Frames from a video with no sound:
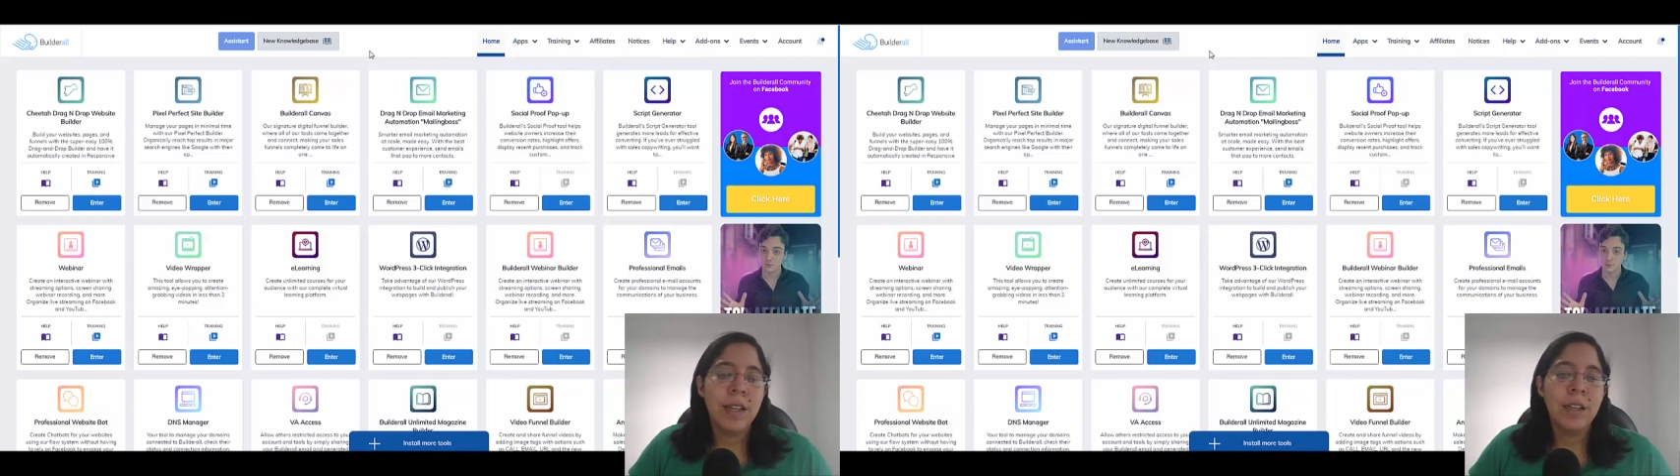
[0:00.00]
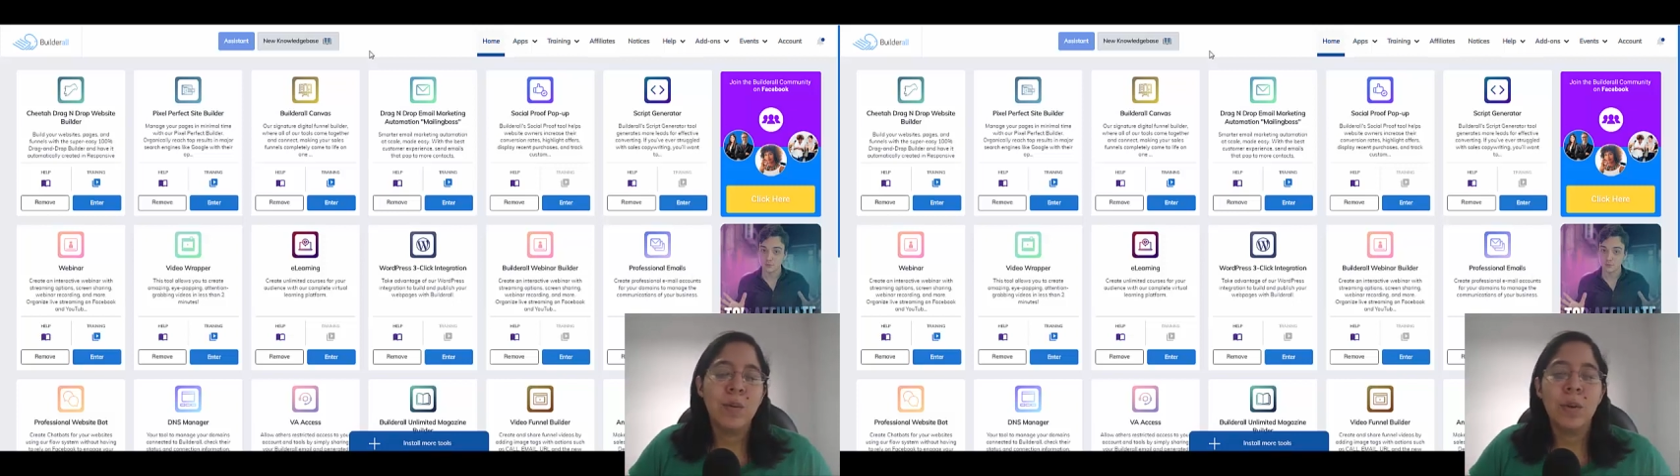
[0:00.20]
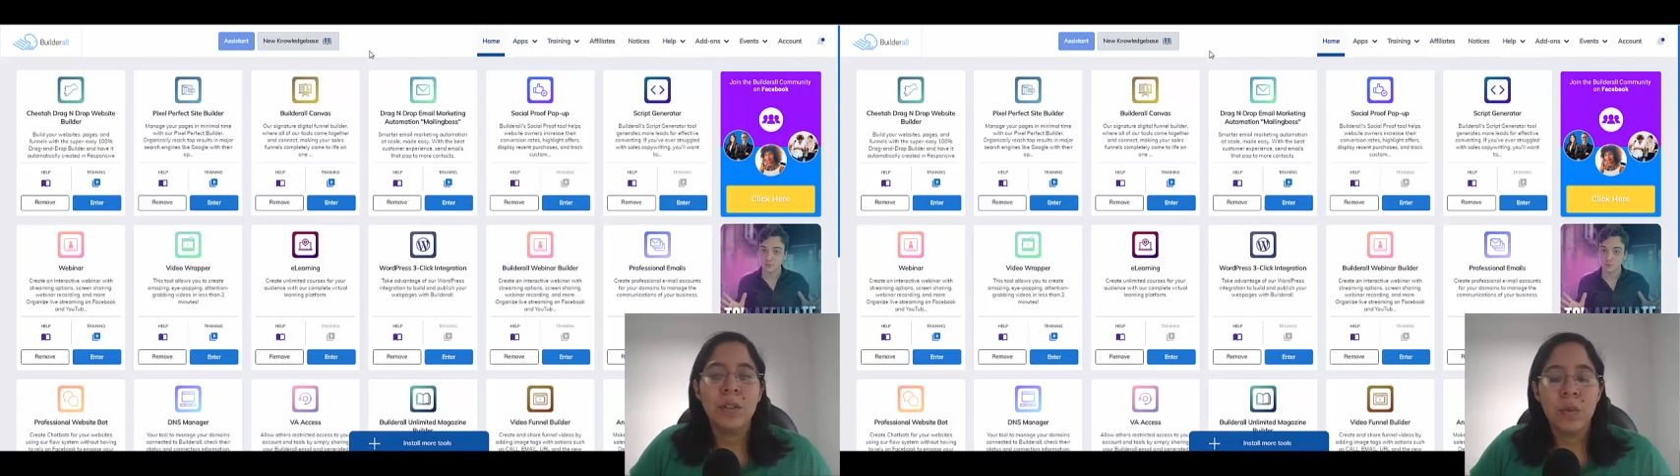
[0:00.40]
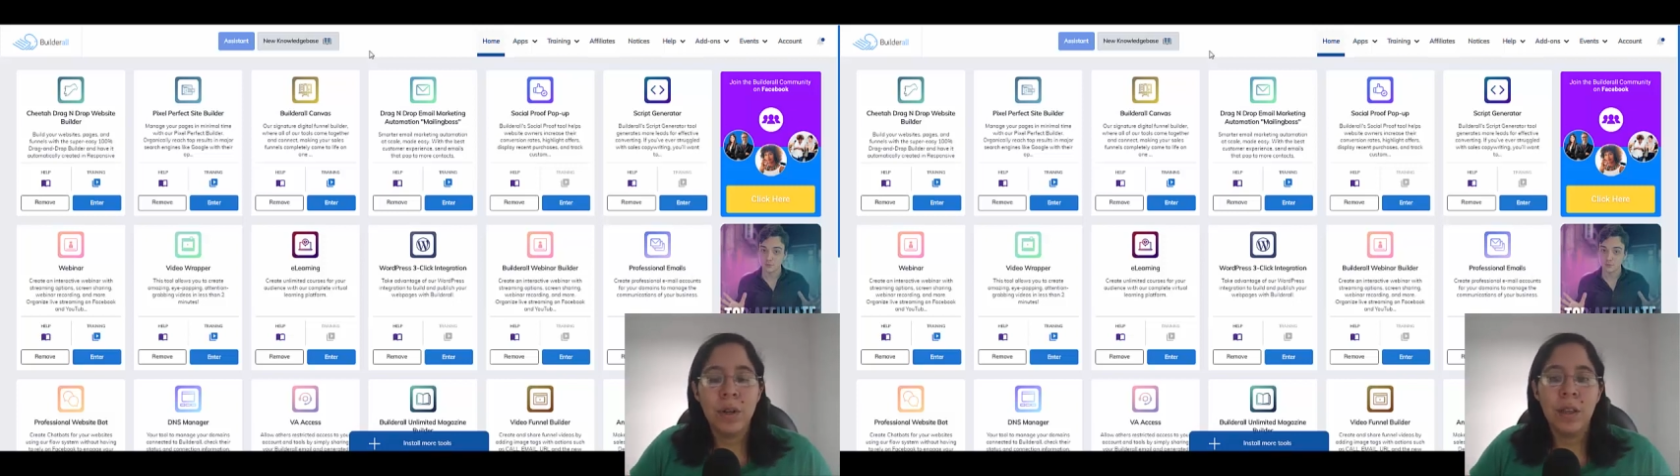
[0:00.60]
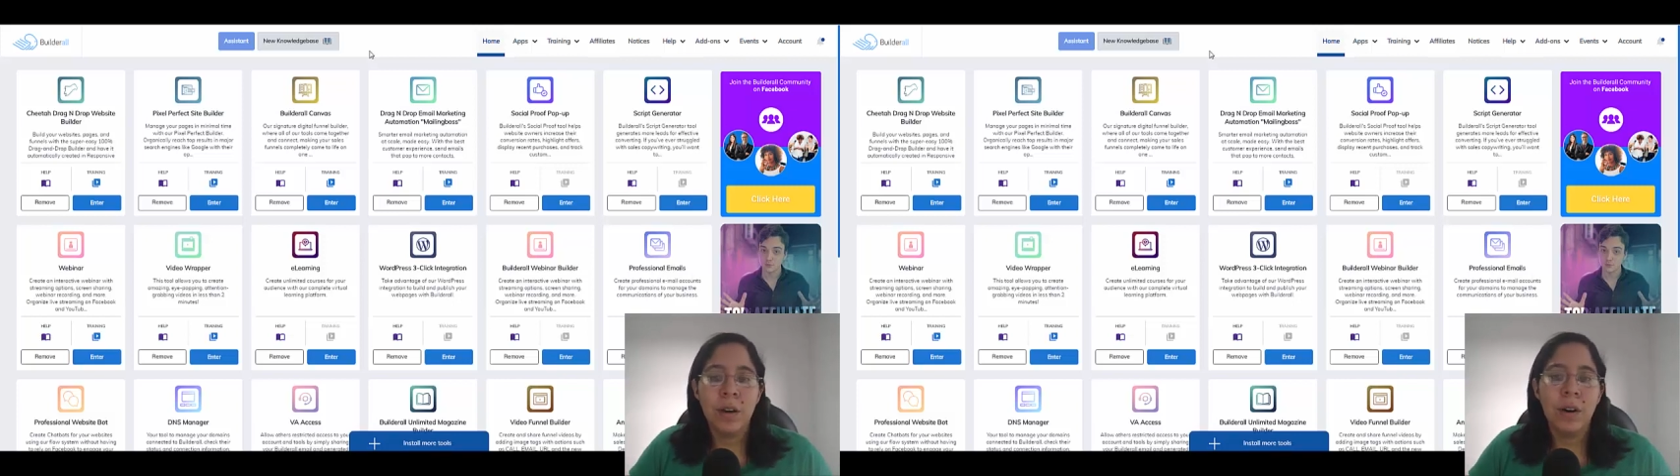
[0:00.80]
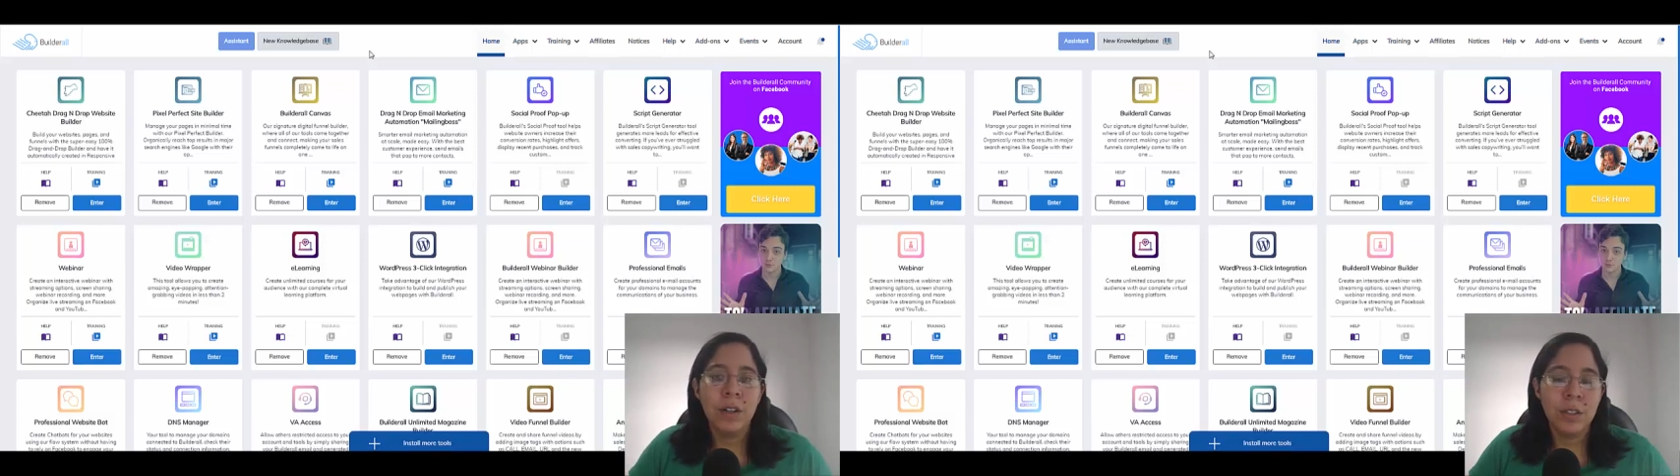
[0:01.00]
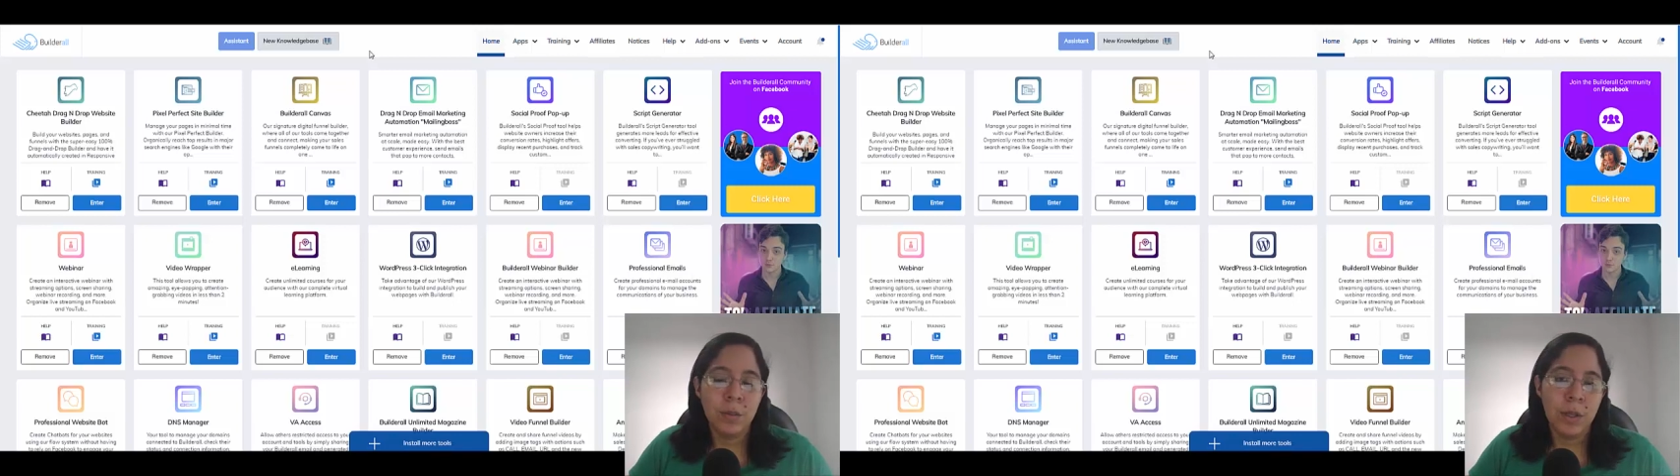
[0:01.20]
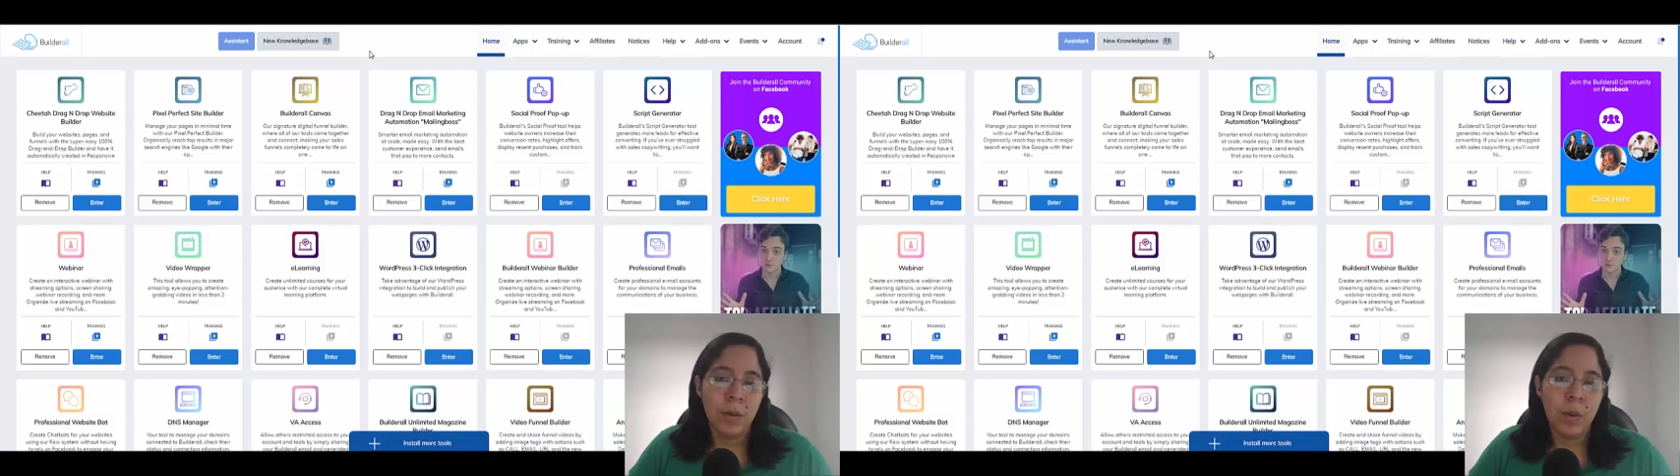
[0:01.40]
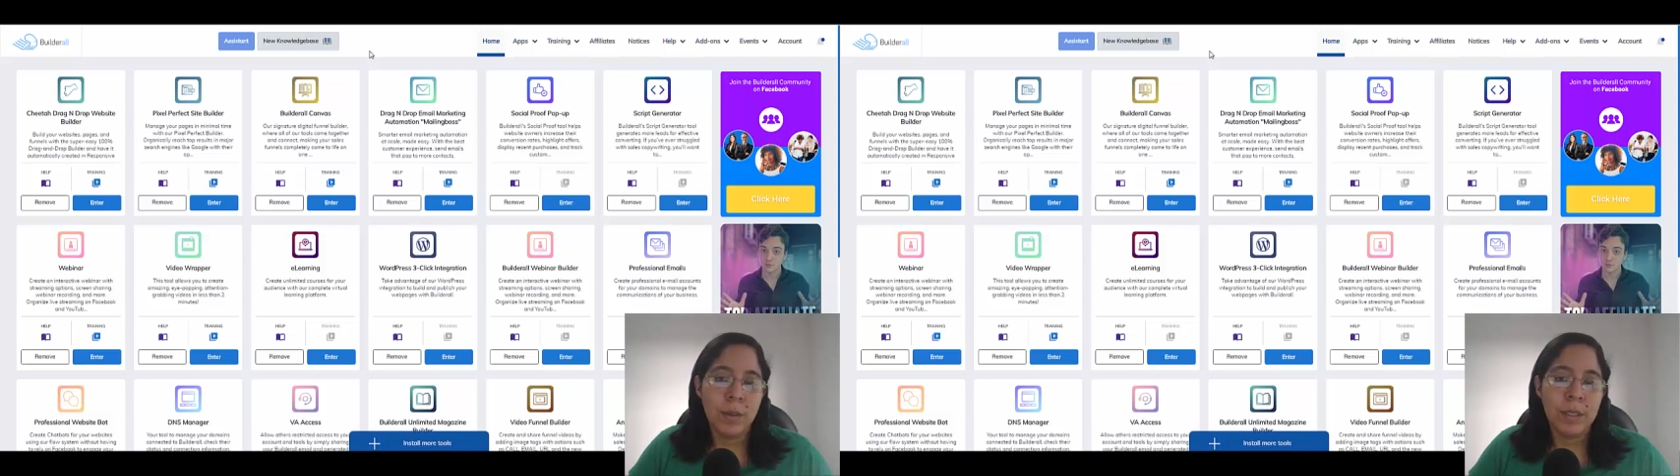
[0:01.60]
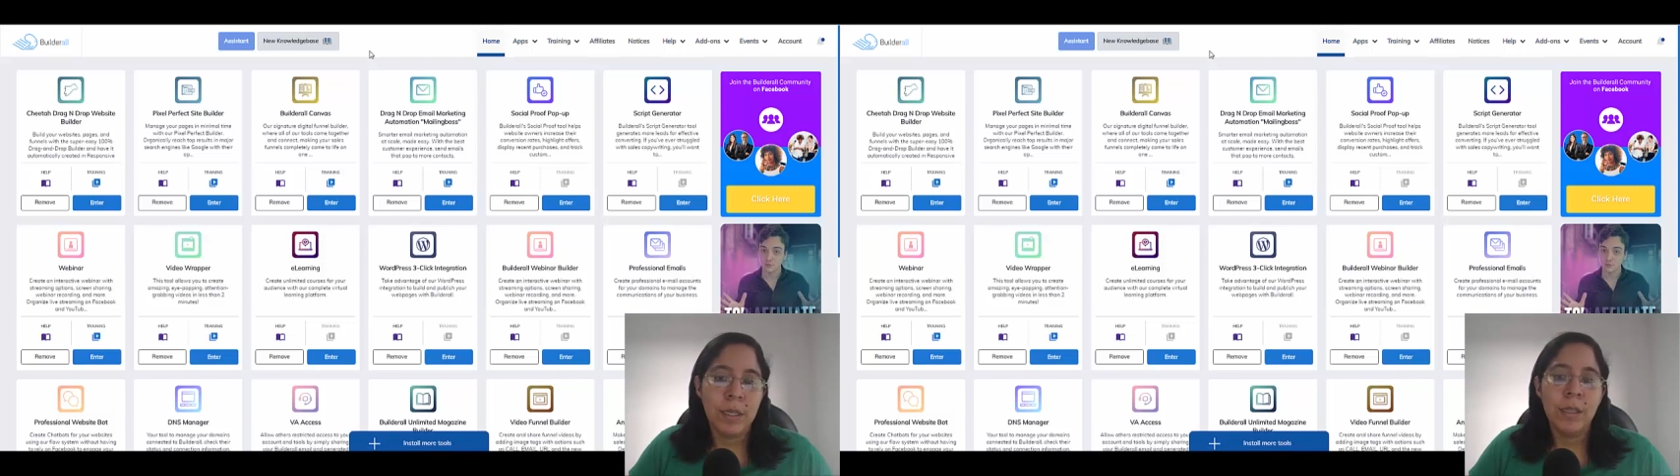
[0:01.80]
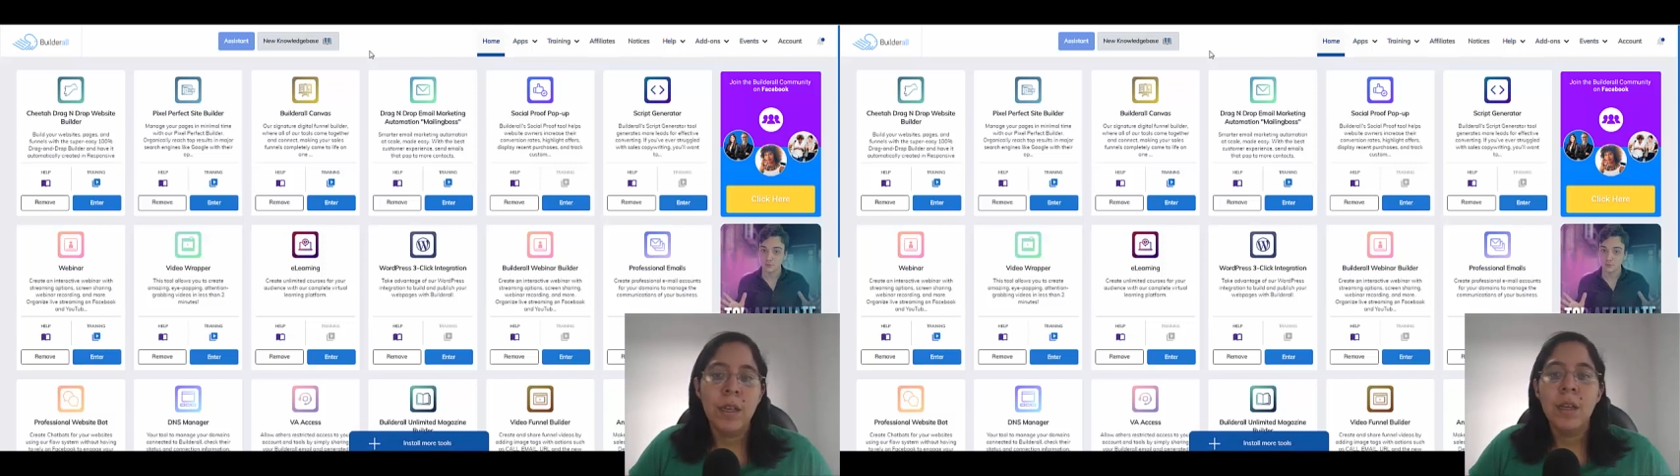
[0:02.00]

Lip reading: and it was really hard to build a website.